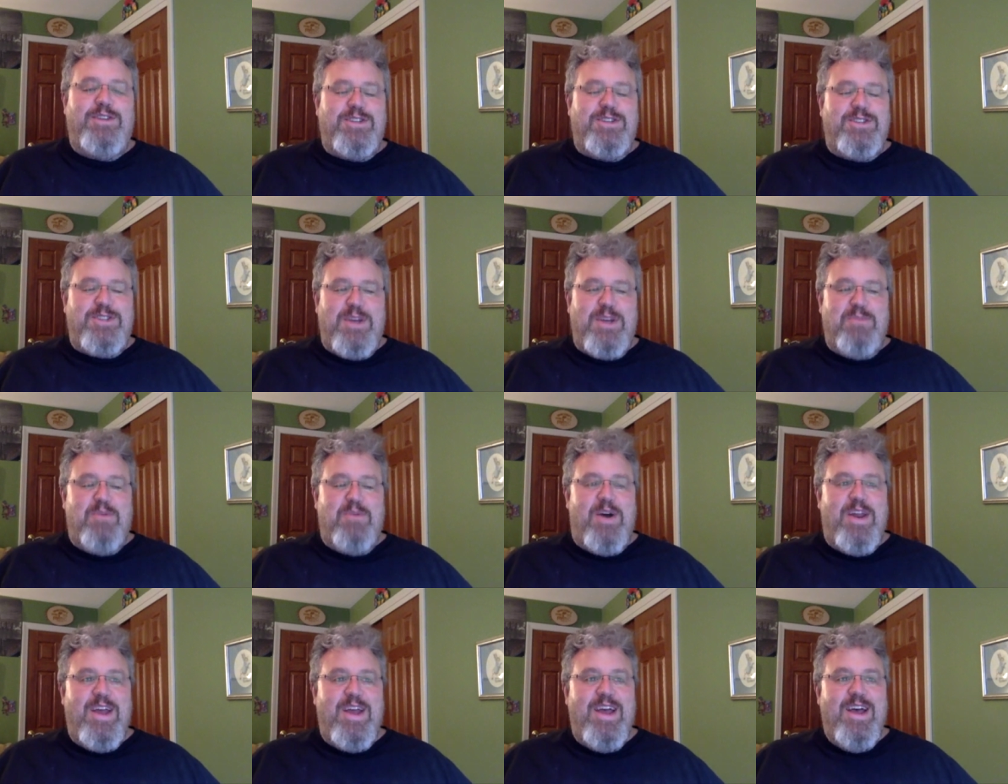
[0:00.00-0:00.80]

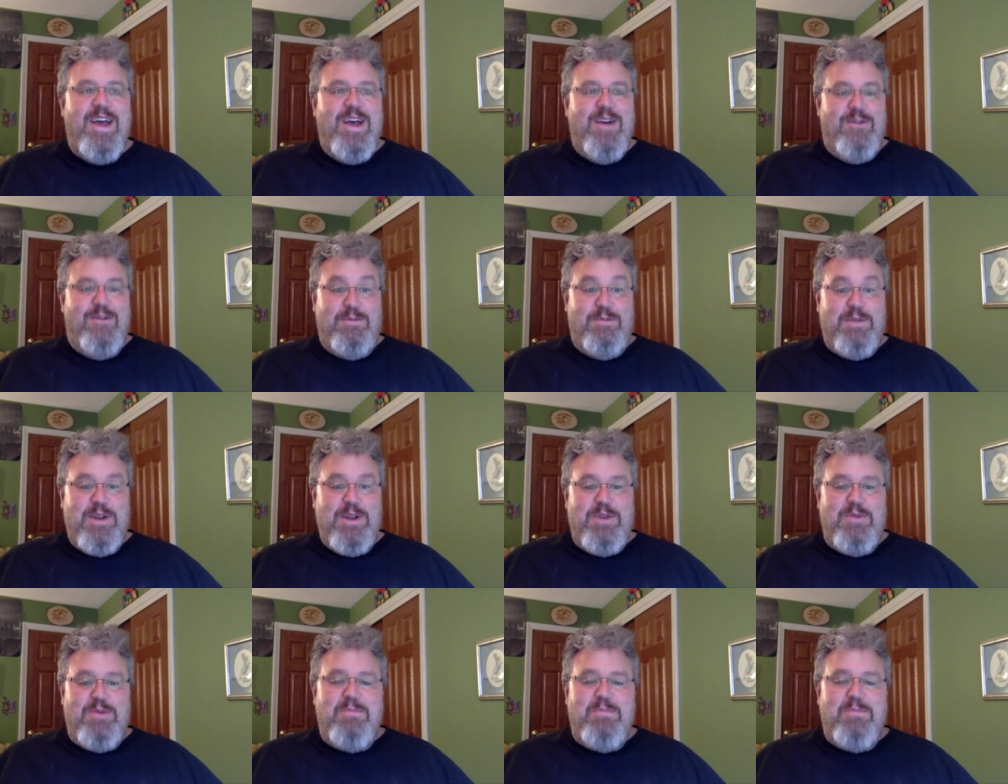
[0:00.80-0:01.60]
somewhat
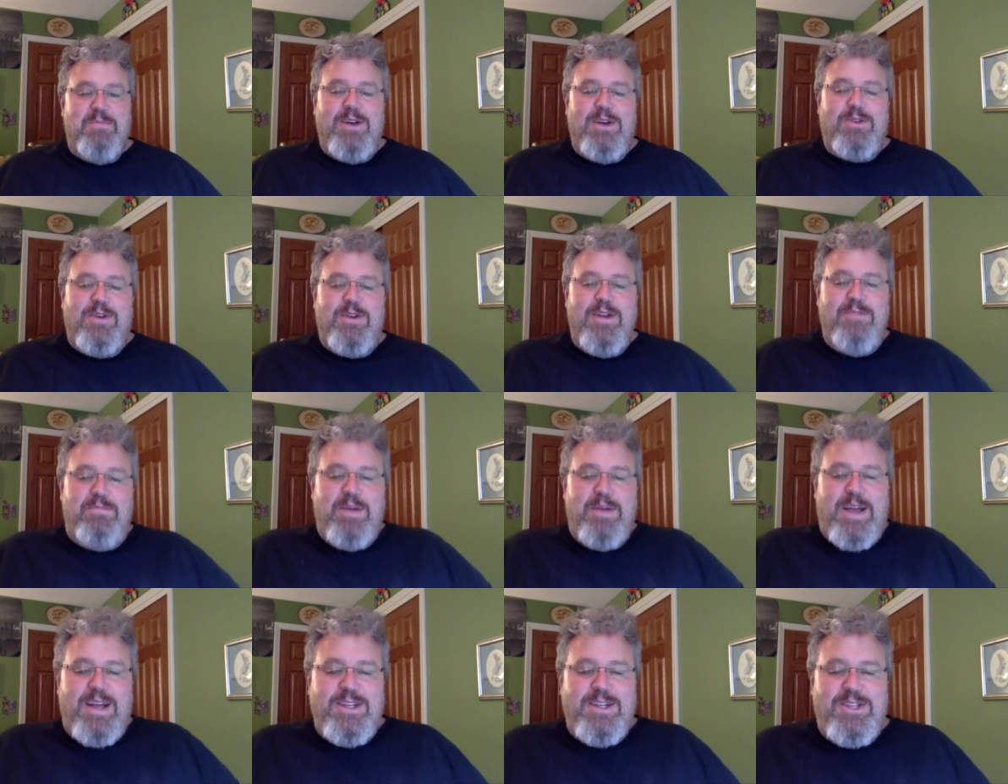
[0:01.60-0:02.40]
familiar with male grief
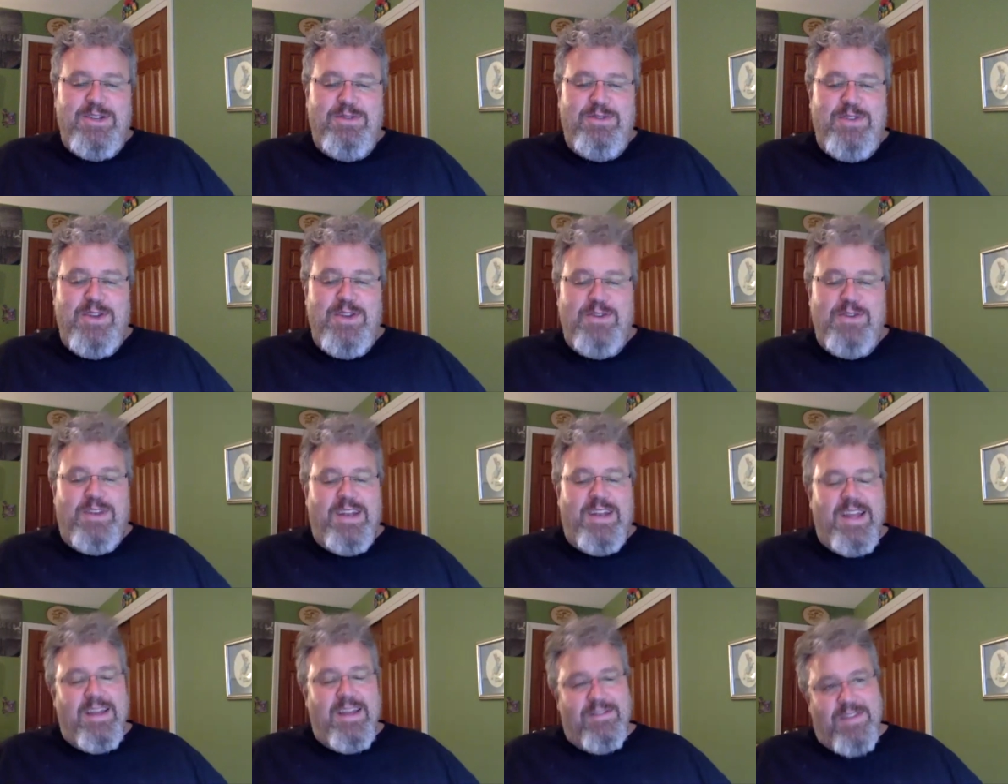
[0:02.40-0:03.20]
because you've
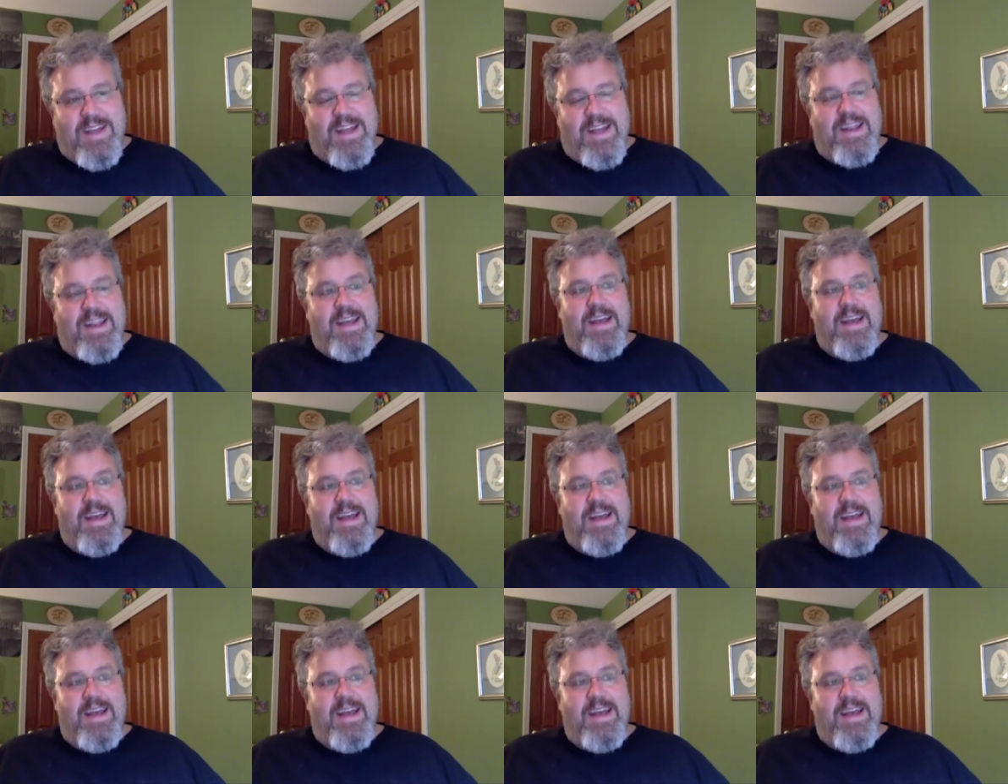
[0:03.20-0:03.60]
lived it.